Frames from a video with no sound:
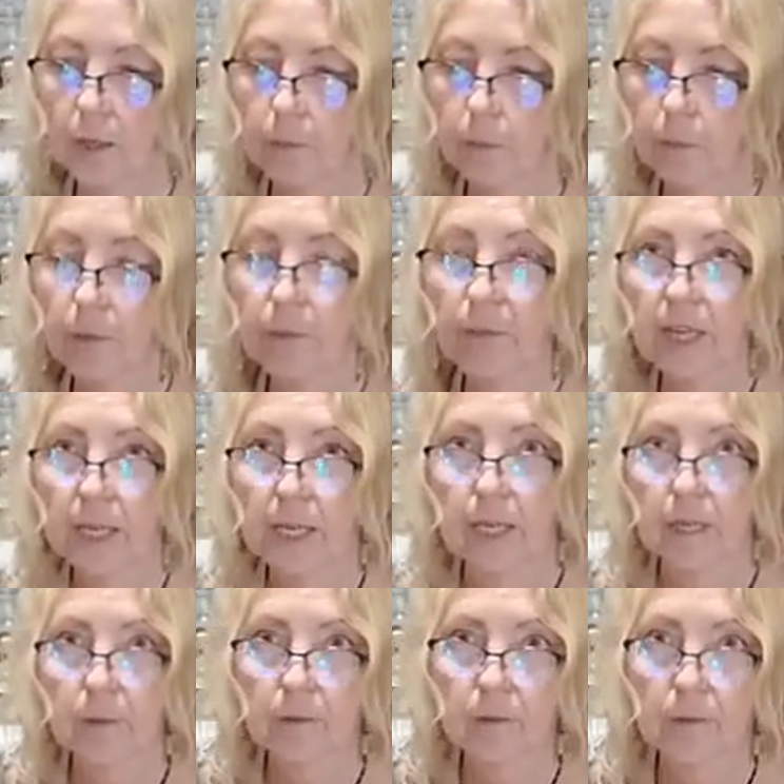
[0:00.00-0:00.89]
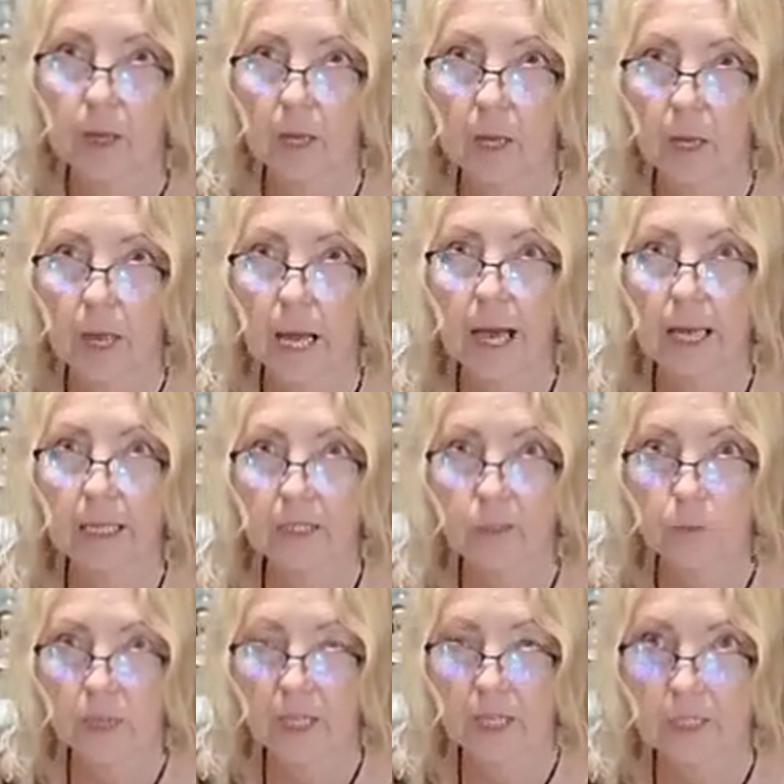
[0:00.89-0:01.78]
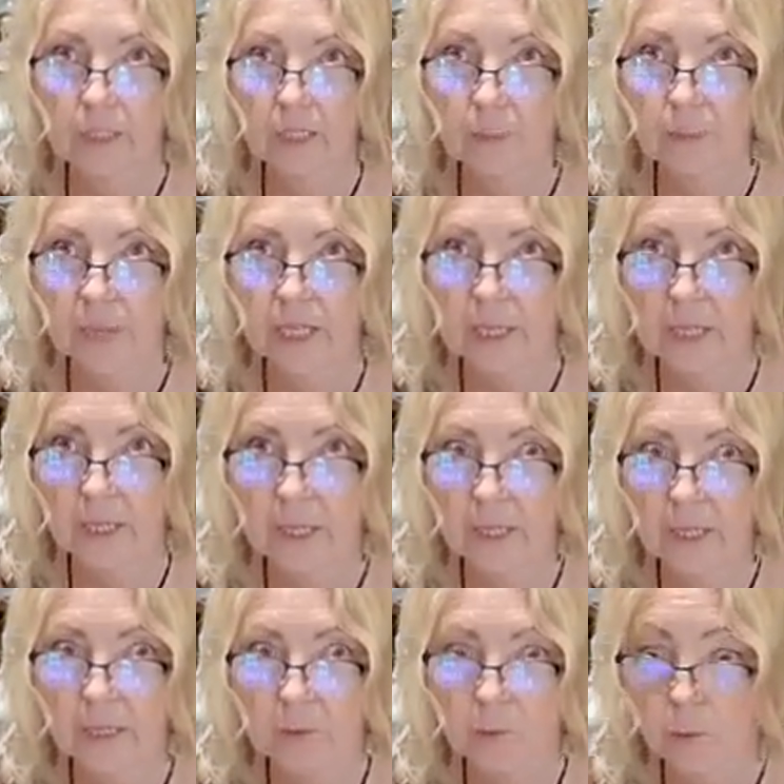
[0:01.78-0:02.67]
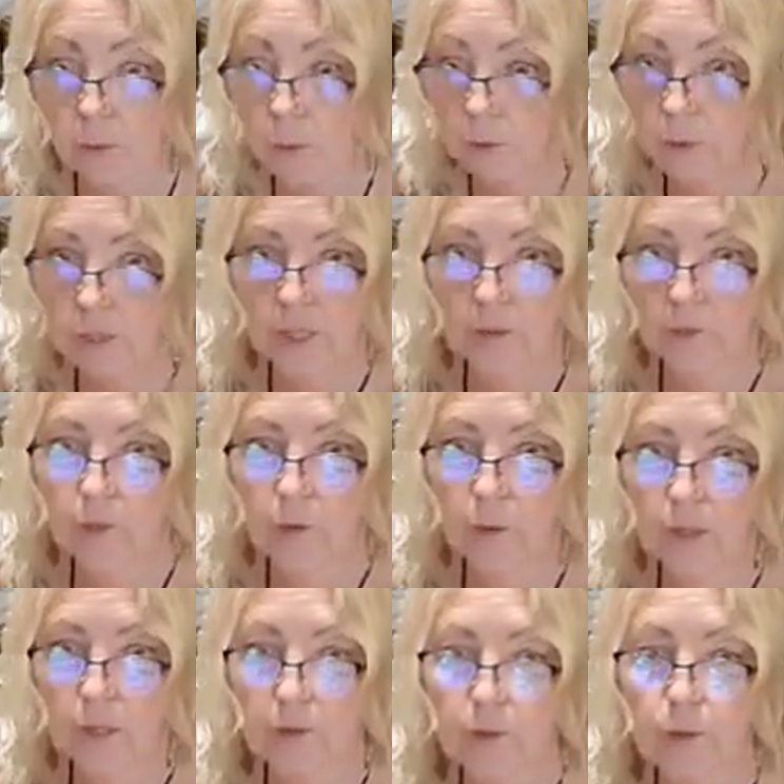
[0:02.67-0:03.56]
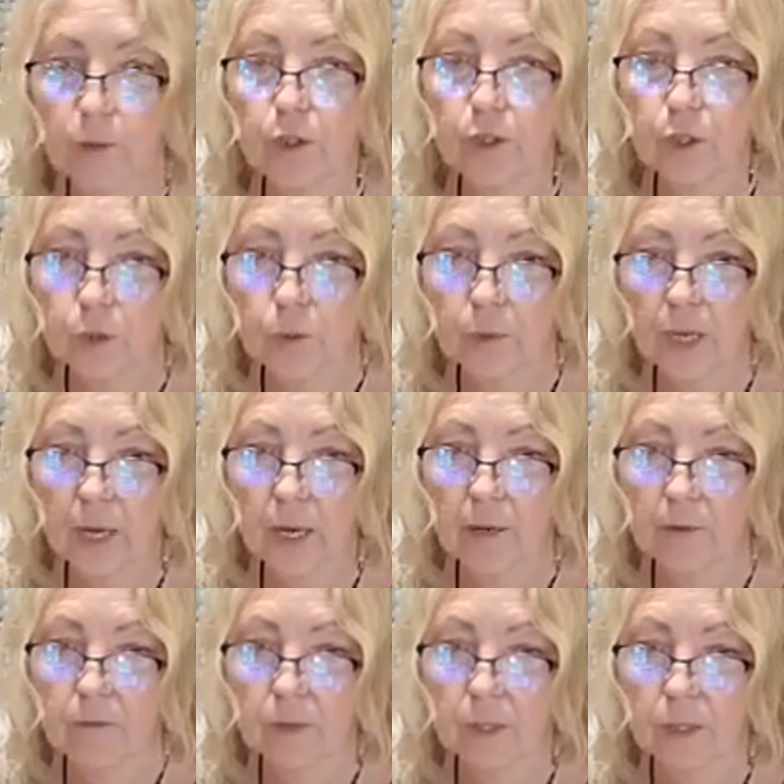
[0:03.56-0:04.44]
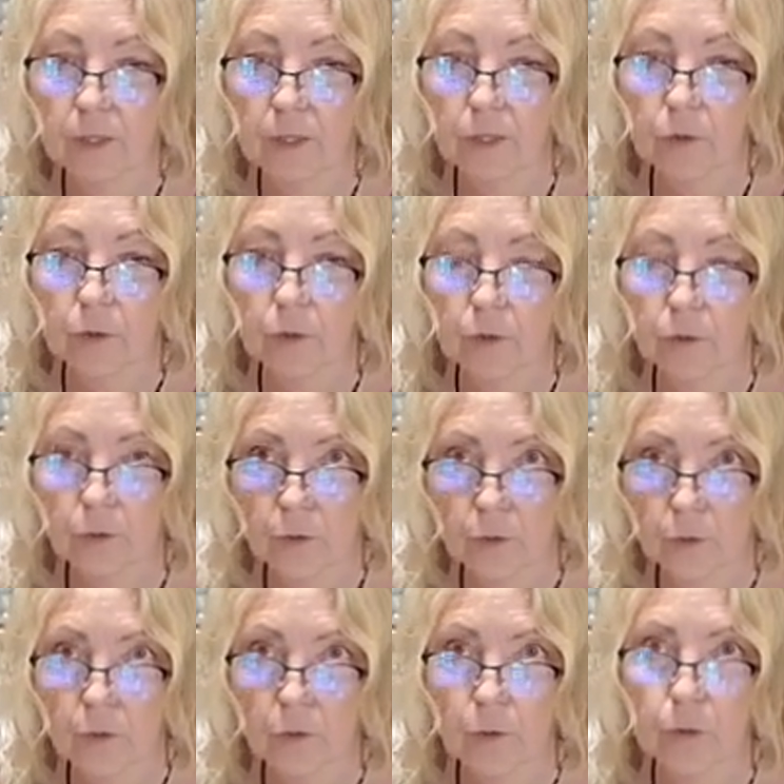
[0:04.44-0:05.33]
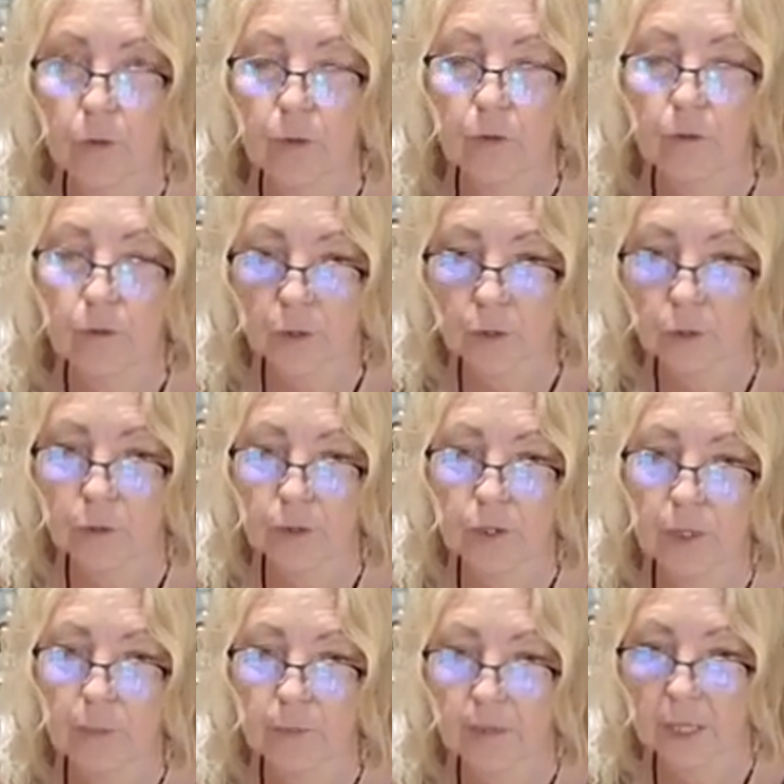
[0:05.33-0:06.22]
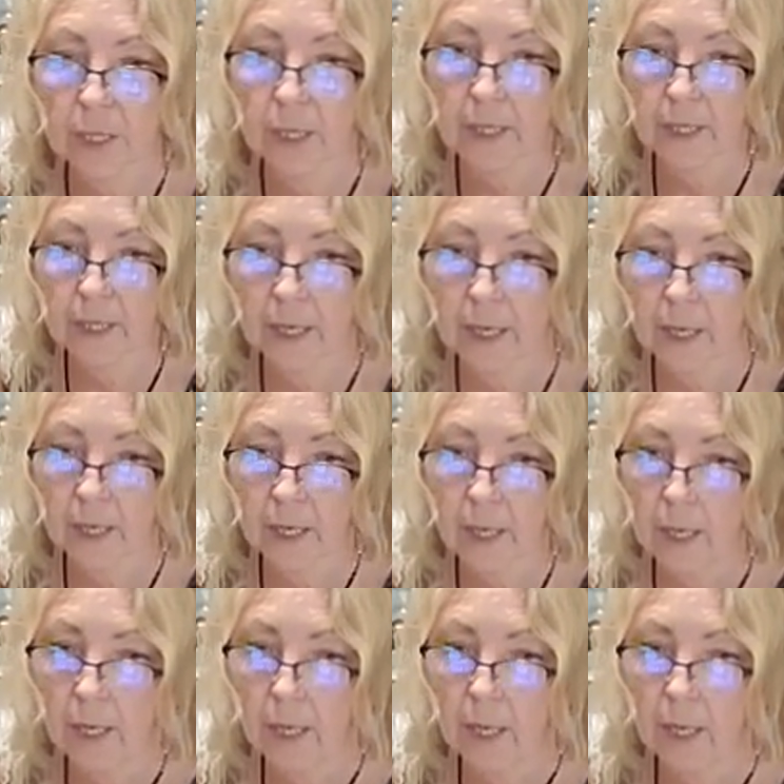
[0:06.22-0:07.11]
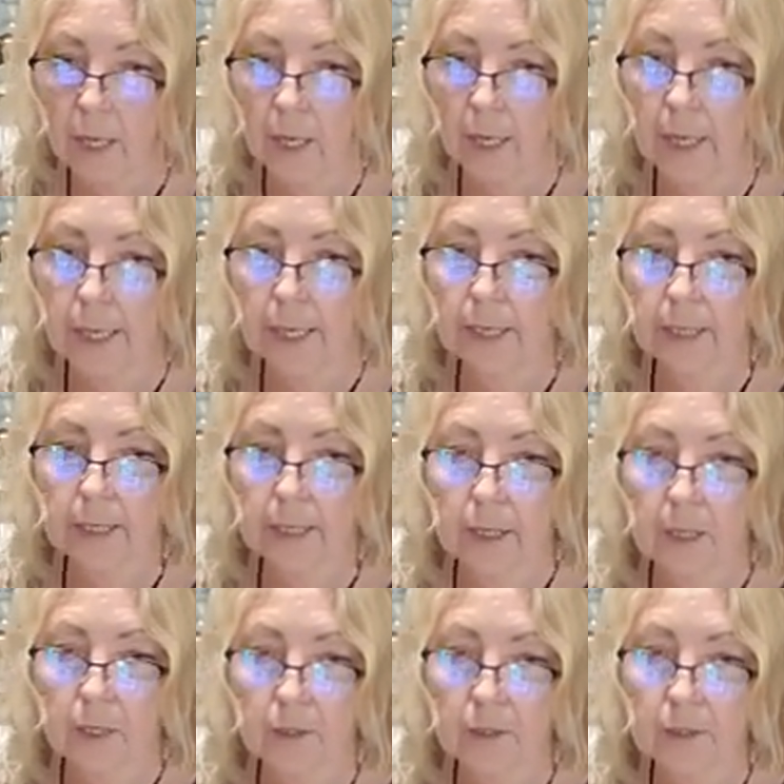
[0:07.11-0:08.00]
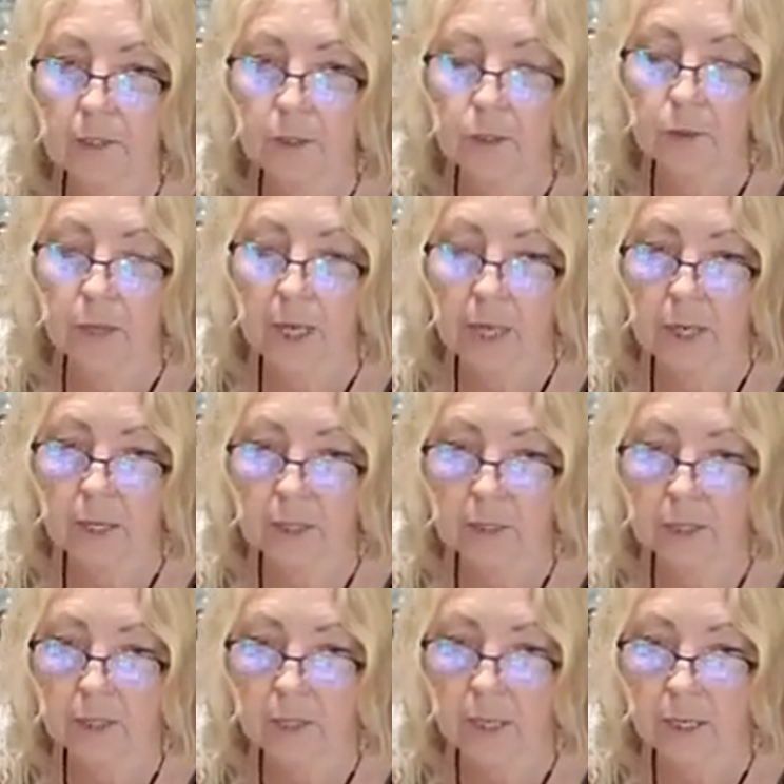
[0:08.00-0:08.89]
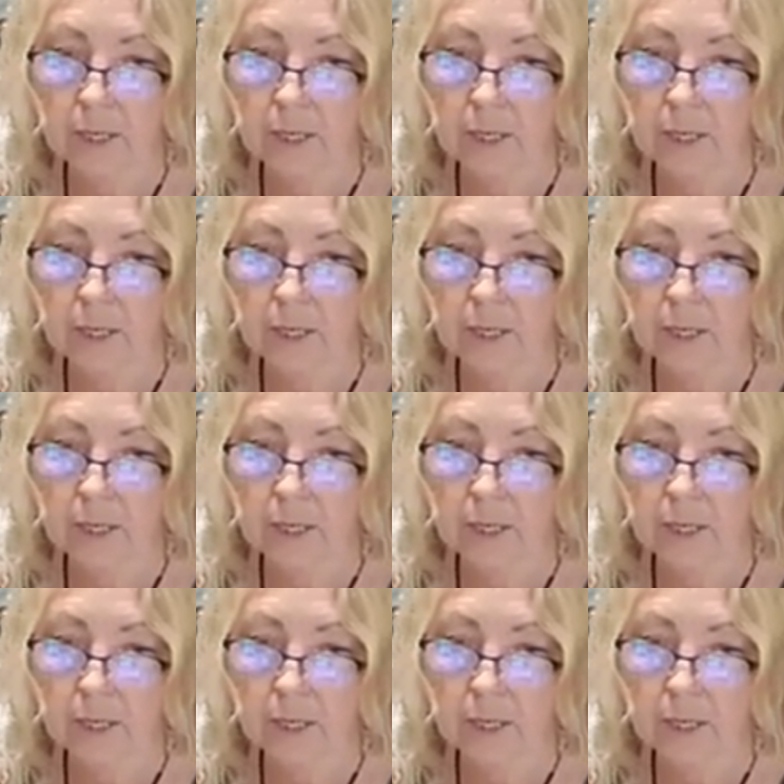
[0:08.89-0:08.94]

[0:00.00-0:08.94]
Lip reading: preventative, as well as using for if you do have a sore throat or a flu or something like that. It also has